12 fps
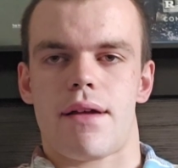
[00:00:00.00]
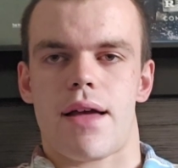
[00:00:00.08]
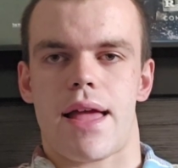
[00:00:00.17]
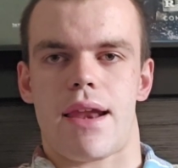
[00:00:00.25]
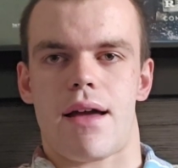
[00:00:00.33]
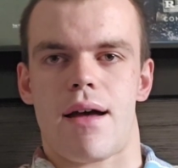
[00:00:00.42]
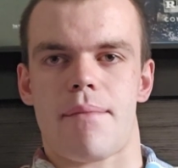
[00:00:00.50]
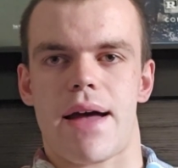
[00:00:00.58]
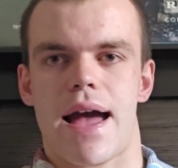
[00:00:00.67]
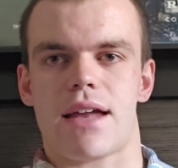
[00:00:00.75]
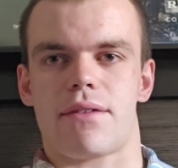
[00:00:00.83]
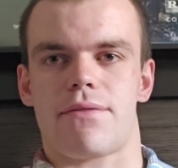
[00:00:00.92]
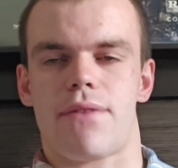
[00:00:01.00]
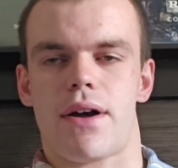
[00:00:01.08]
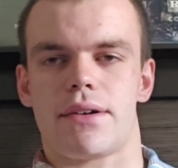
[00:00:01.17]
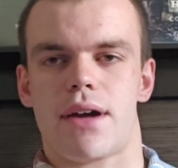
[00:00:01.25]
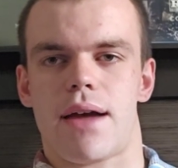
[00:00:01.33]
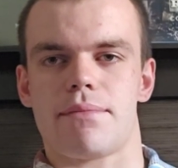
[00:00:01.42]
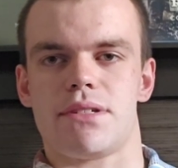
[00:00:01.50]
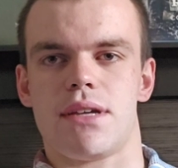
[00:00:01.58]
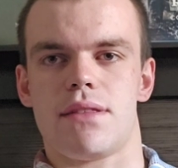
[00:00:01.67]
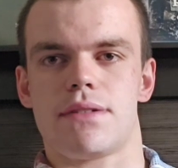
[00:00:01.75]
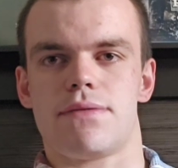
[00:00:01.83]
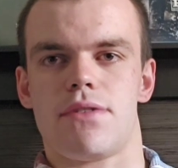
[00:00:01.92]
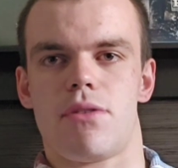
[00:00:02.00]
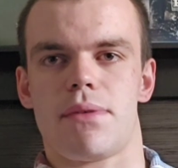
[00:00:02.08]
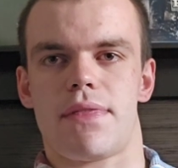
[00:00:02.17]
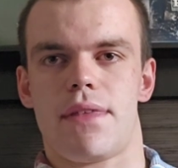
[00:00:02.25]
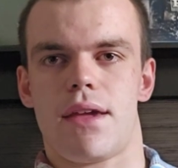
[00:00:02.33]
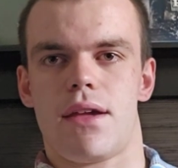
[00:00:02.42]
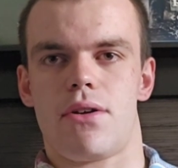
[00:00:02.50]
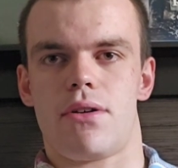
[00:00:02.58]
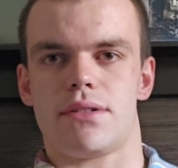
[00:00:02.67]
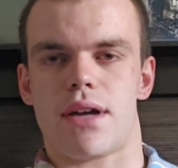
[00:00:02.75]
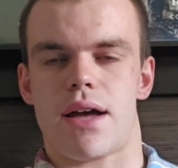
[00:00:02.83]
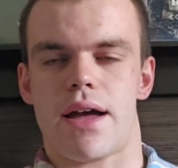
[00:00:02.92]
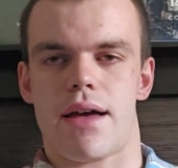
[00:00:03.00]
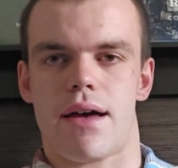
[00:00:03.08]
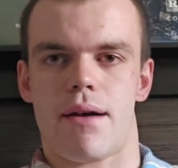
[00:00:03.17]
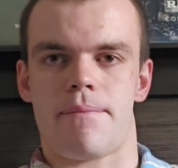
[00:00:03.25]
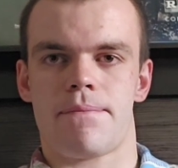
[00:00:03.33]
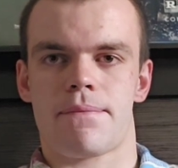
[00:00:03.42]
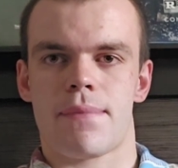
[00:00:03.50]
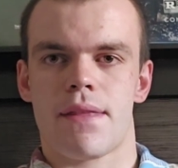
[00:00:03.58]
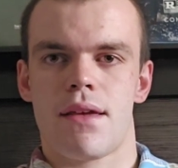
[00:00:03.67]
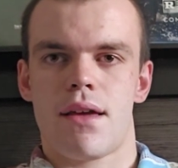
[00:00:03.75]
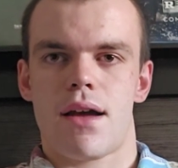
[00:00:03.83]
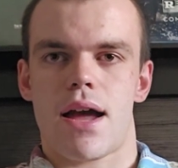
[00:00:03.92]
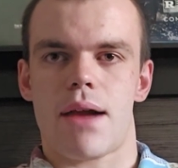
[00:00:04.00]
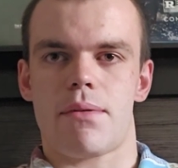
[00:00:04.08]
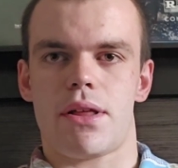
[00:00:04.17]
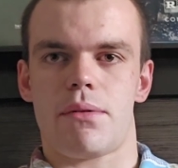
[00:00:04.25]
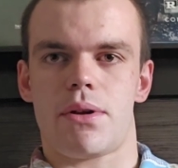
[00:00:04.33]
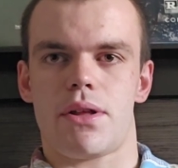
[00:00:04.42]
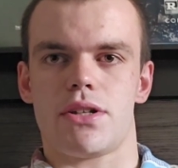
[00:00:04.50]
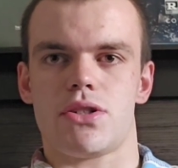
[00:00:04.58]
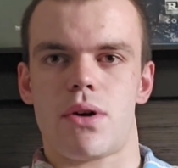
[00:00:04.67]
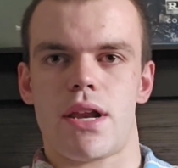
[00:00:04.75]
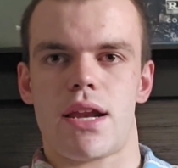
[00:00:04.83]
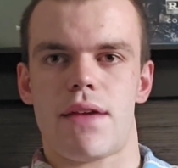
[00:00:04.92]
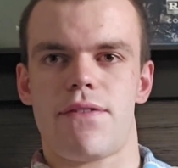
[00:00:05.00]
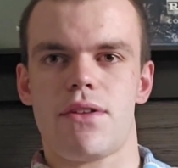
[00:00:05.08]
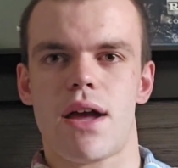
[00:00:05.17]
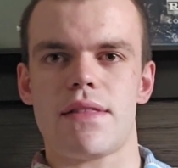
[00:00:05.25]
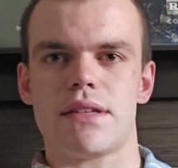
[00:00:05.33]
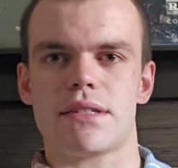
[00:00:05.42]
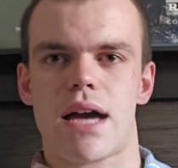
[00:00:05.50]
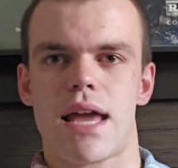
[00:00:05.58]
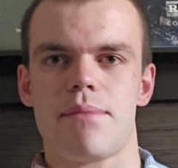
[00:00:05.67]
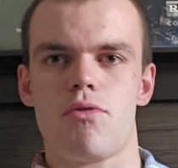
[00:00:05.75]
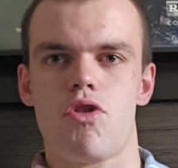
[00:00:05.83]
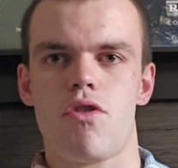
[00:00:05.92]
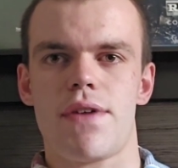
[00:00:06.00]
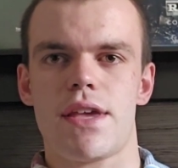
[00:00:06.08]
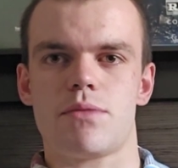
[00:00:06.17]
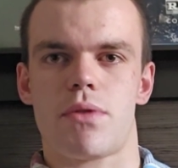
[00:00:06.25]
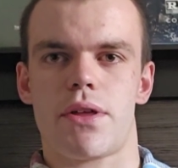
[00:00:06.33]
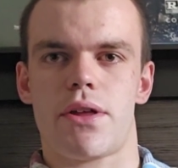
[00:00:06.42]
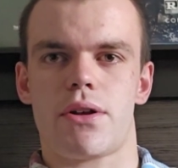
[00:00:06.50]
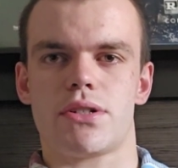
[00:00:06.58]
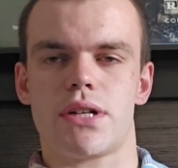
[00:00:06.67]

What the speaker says: And I had a fun time seeing this film in theaters. I really, really enjoyed it. If you like these kind of movies where they're